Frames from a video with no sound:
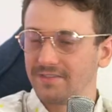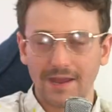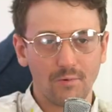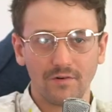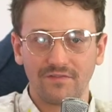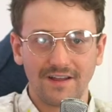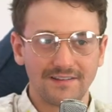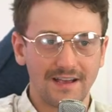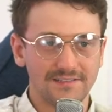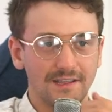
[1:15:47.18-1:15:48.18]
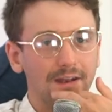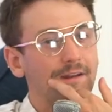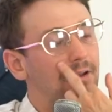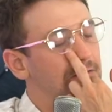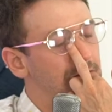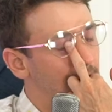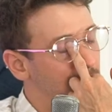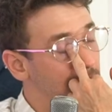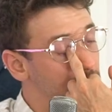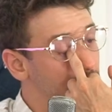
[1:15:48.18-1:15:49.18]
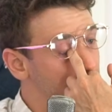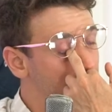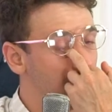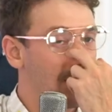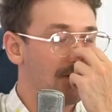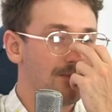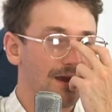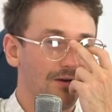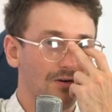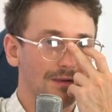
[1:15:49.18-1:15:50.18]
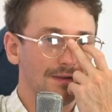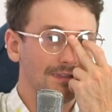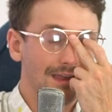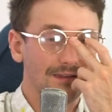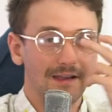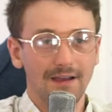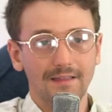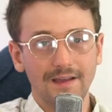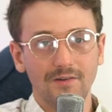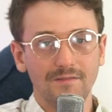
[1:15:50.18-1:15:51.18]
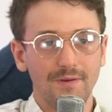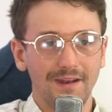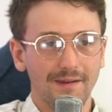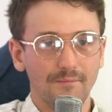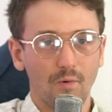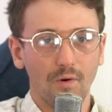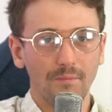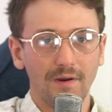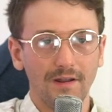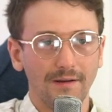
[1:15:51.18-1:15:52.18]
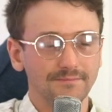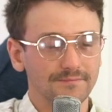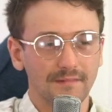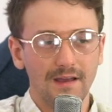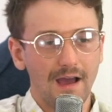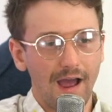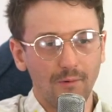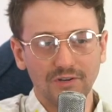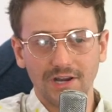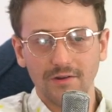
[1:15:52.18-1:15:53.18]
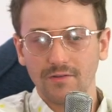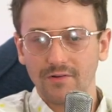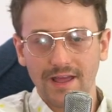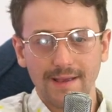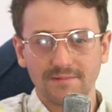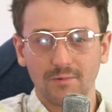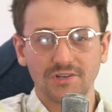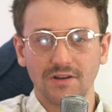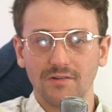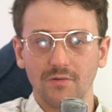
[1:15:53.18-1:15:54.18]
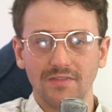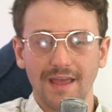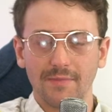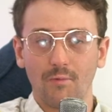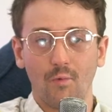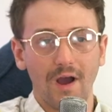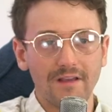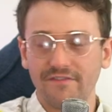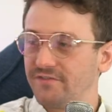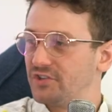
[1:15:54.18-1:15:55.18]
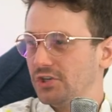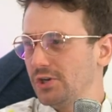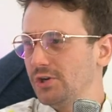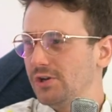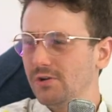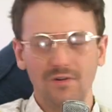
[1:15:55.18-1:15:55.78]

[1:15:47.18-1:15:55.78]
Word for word: yeah, they, they, were, were fantastic in it, and you know, you you probably make an argument that they could have been in it more. But um, I wish I knew their names. I wish I knew the name of the wife. She